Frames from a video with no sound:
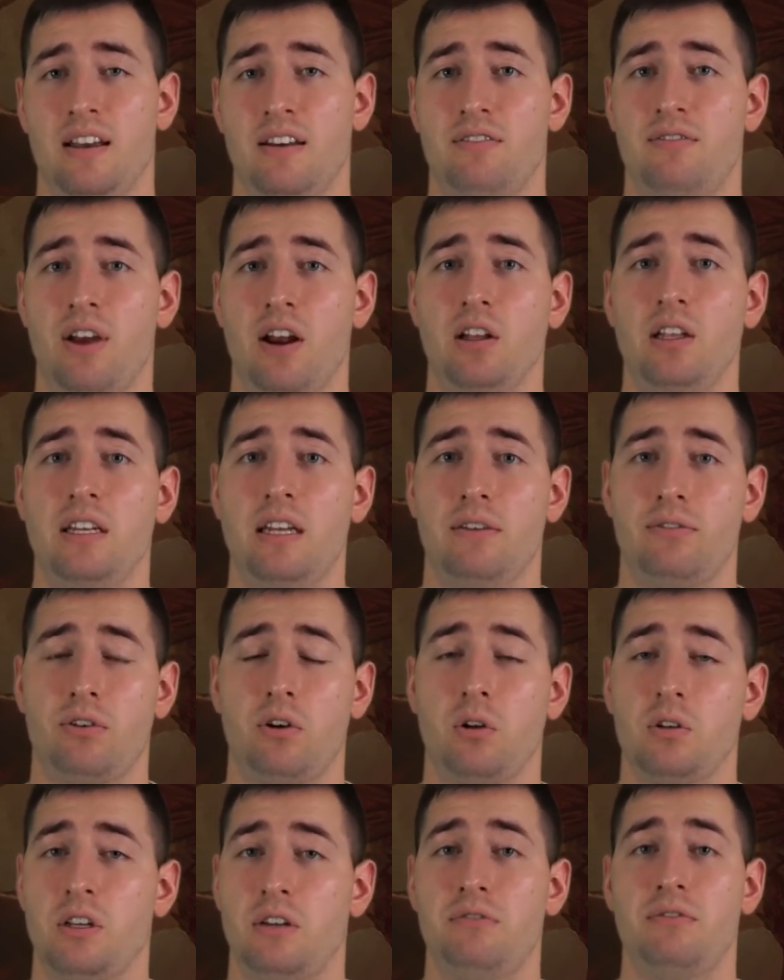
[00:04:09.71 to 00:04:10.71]
fairly
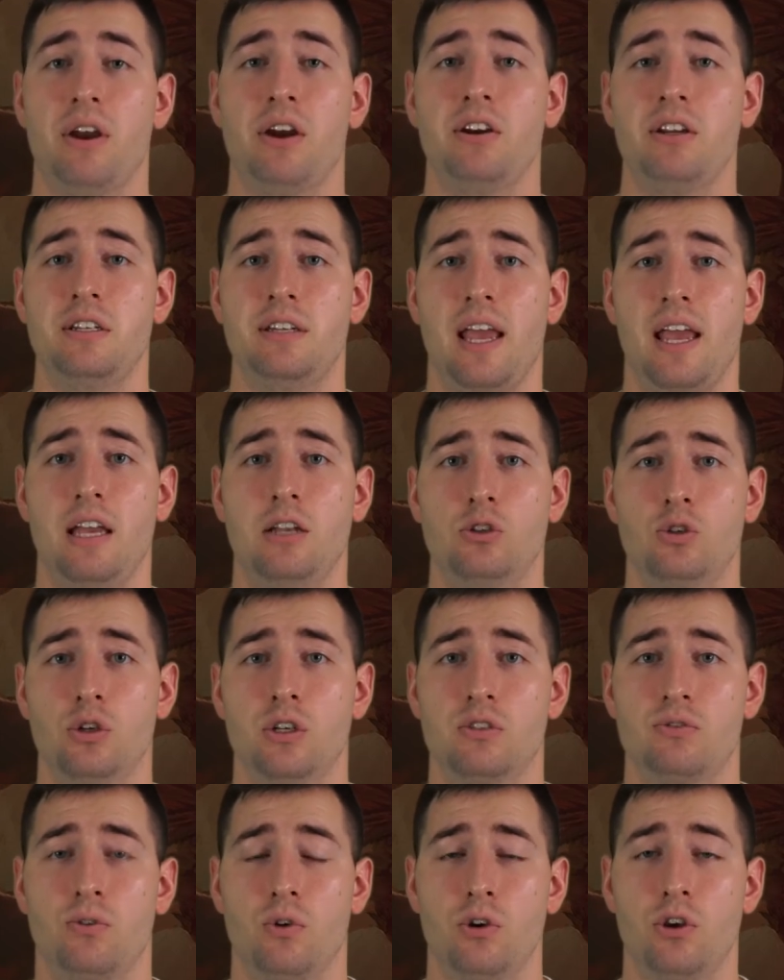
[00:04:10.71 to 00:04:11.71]
difficult and very
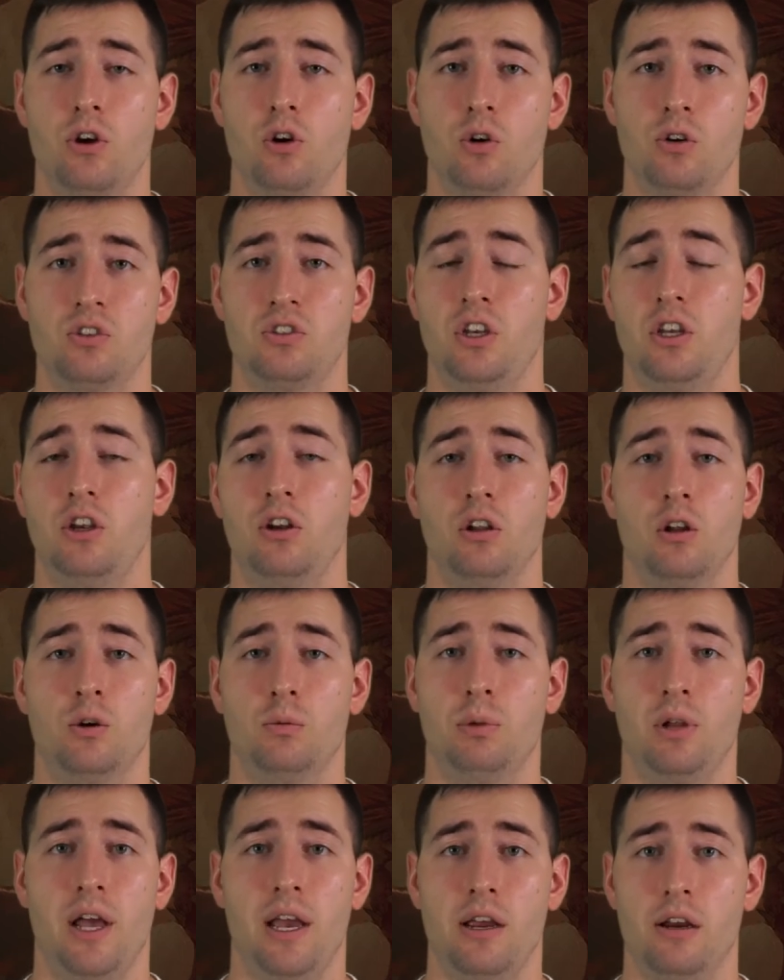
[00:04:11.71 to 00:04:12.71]
dangerous for your singular
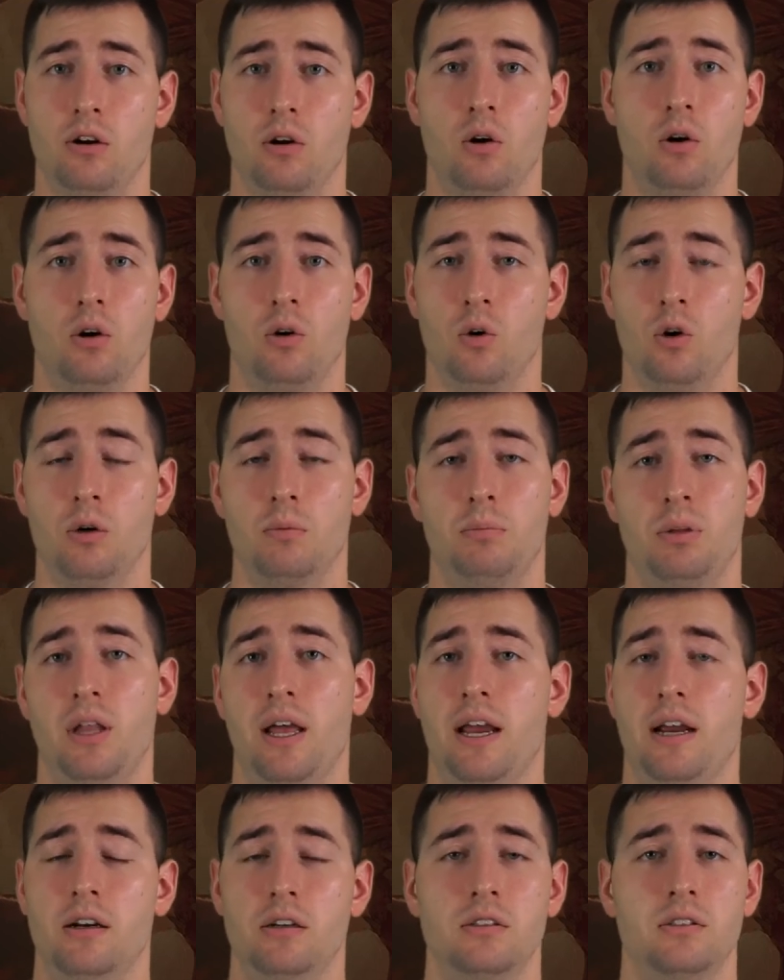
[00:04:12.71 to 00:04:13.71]
player or
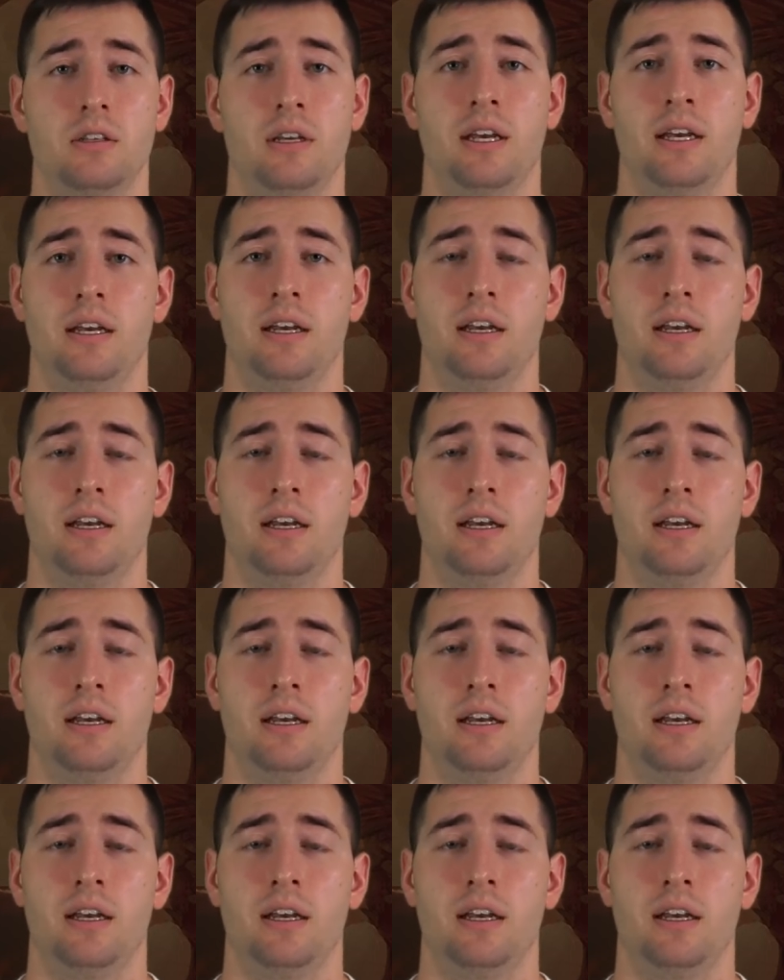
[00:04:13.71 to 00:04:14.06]
players.